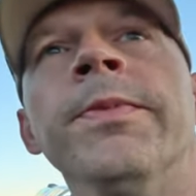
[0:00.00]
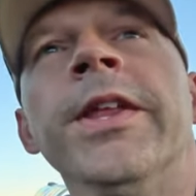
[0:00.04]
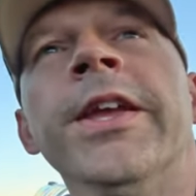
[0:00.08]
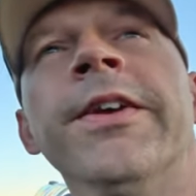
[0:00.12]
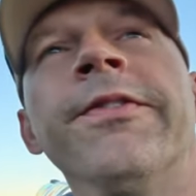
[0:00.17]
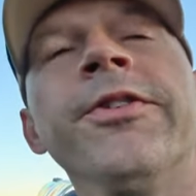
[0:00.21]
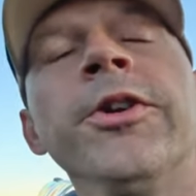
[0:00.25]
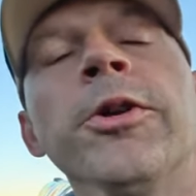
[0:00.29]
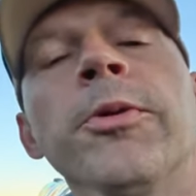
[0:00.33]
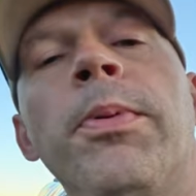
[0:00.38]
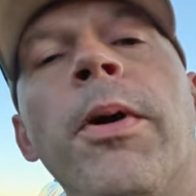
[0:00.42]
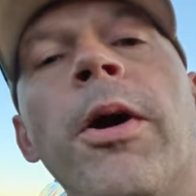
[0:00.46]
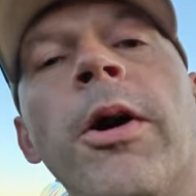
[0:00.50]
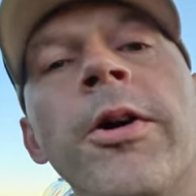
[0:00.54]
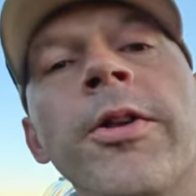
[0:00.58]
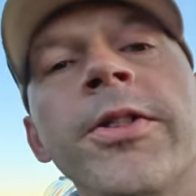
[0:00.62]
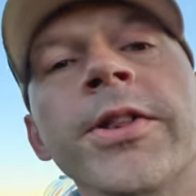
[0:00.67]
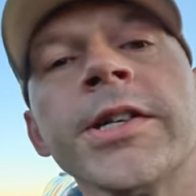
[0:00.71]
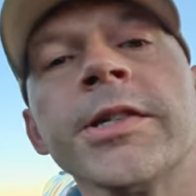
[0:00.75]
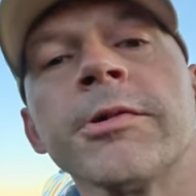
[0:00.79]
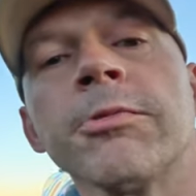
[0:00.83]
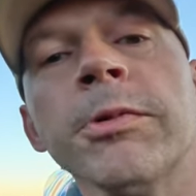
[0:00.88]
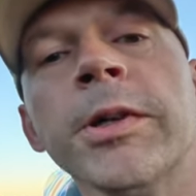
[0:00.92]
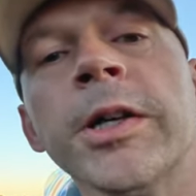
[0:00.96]
if you're part
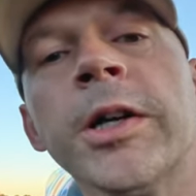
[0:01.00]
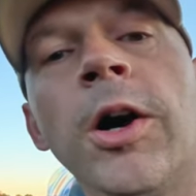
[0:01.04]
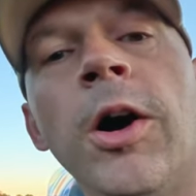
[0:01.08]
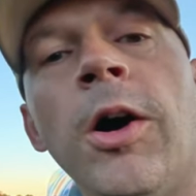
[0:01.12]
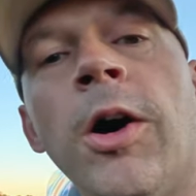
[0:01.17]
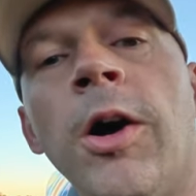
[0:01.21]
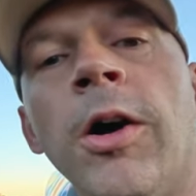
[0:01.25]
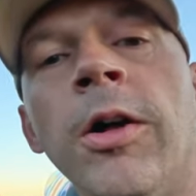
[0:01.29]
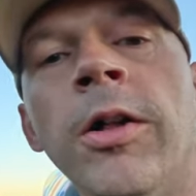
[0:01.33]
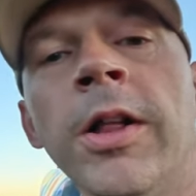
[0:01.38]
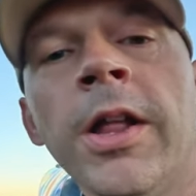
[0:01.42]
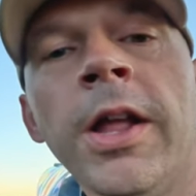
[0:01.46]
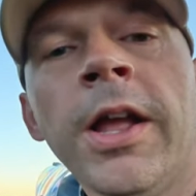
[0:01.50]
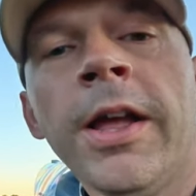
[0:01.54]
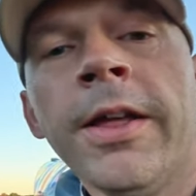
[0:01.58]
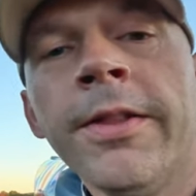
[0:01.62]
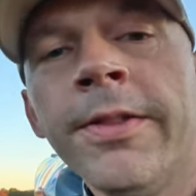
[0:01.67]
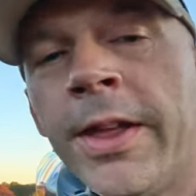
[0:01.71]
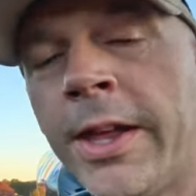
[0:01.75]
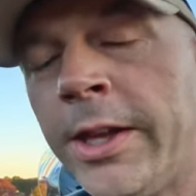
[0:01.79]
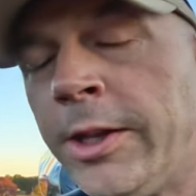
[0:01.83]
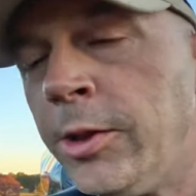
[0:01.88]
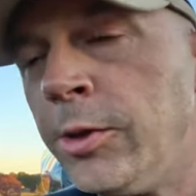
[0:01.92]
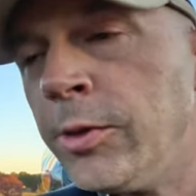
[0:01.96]
of this recall,
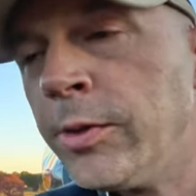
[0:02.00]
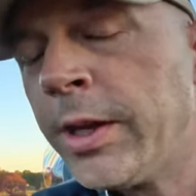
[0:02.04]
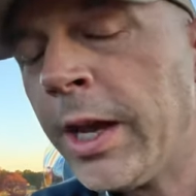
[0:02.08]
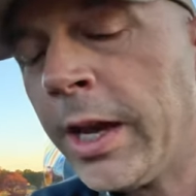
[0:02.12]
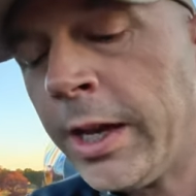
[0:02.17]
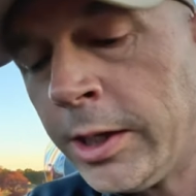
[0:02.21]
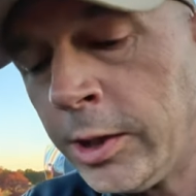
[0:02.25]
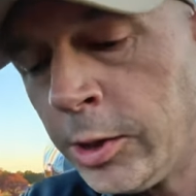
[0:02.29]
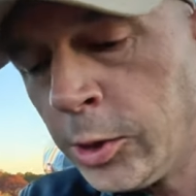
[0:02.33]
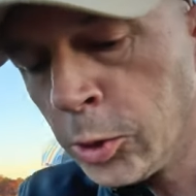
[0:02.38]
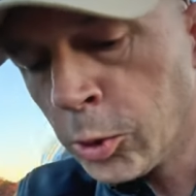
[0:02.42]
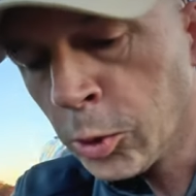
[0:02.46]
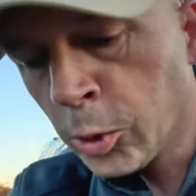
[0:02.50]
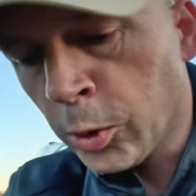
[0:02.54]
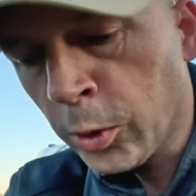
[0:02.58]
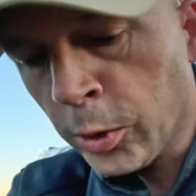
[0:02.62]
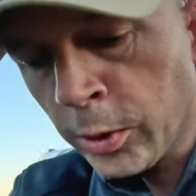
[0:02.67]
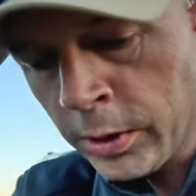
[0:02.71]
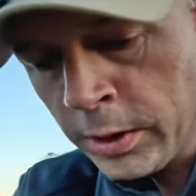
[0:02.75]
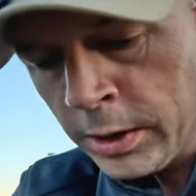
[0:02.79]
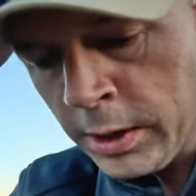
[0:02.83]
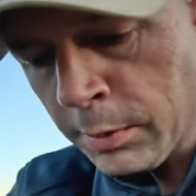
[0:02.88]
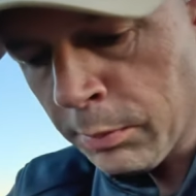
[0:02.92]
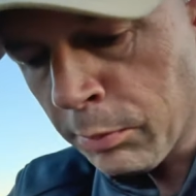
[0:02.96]
that you get
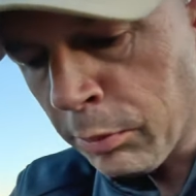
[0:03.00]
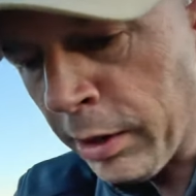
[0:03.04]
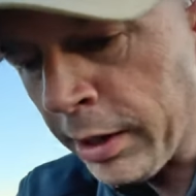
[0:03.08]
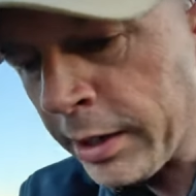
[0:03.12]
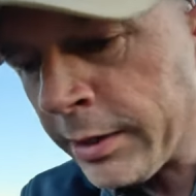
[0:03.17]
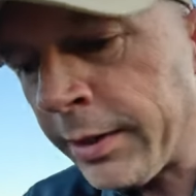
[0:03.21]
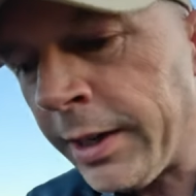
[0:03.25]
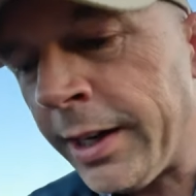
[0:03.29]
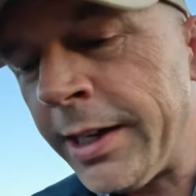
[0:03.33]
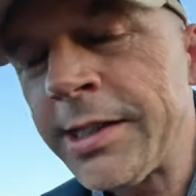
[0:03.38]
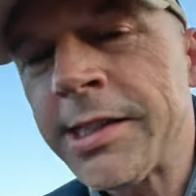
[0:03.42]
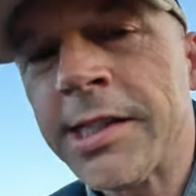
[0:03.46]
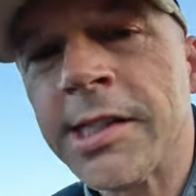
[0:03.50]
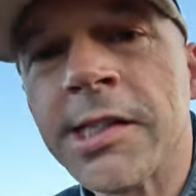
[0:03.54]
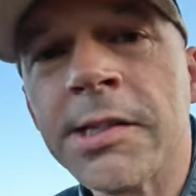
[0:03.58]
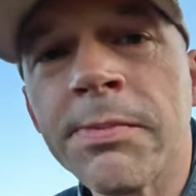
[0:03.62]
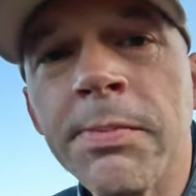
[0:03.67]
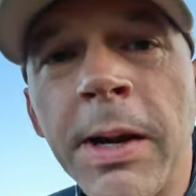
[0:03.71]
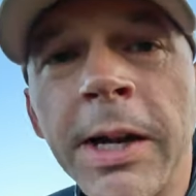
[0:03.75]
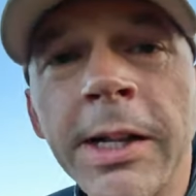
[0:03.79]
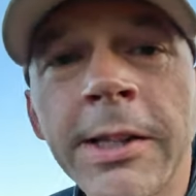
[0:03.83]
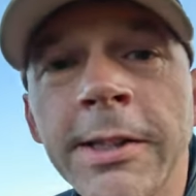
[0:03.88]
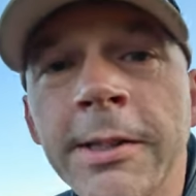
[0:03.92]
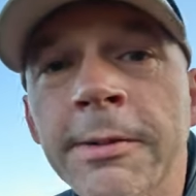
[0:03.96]
your brake lines
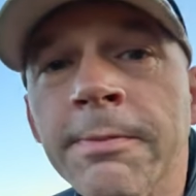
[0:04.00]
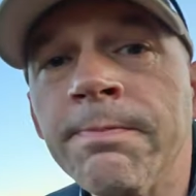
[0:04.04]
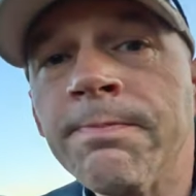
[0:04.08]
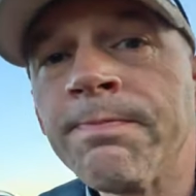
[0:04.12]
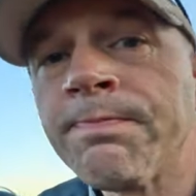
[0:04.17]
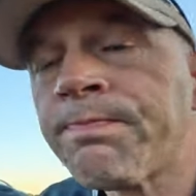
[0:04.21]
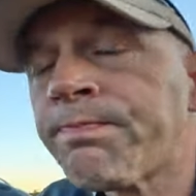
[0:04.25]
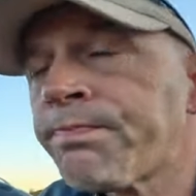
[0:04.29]
inspected,